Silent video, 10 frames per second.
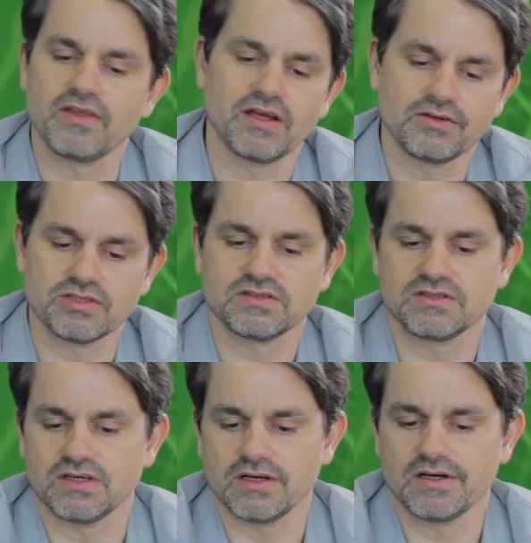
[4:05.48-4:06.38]
that they
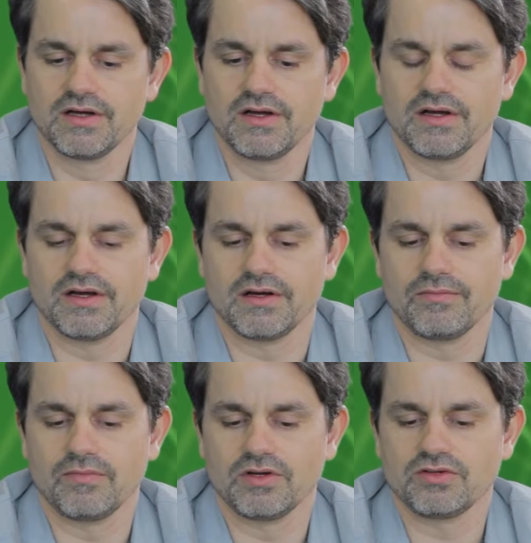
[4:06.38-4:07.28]
just
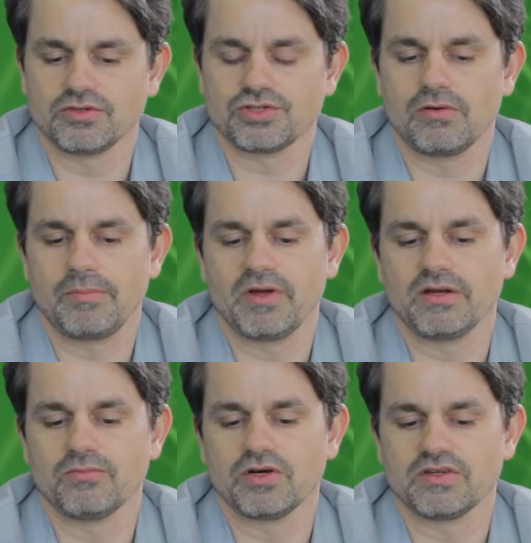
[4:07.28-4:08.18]
don't show up
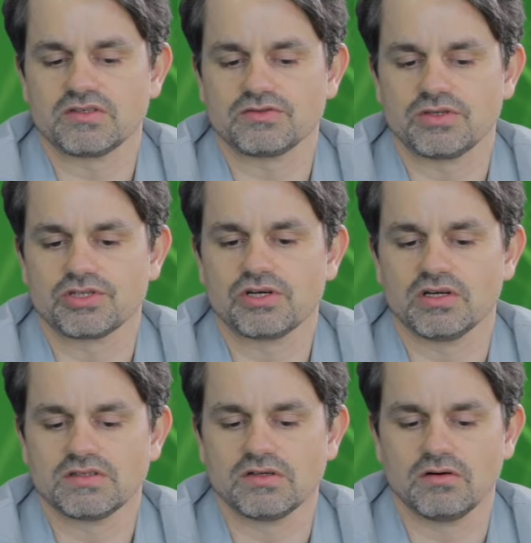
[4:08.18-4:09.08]
anymore in the Search
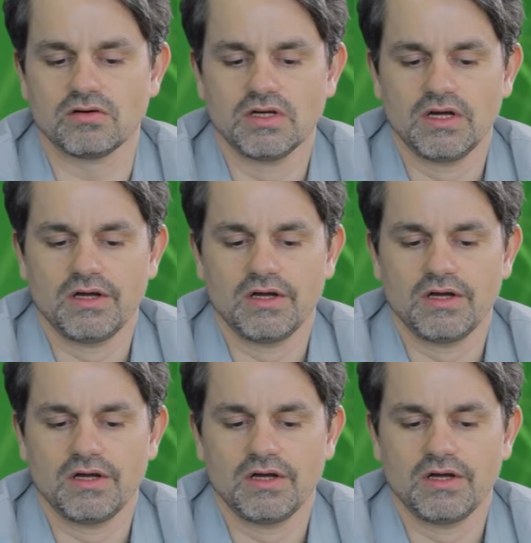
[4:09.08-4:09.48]
Console.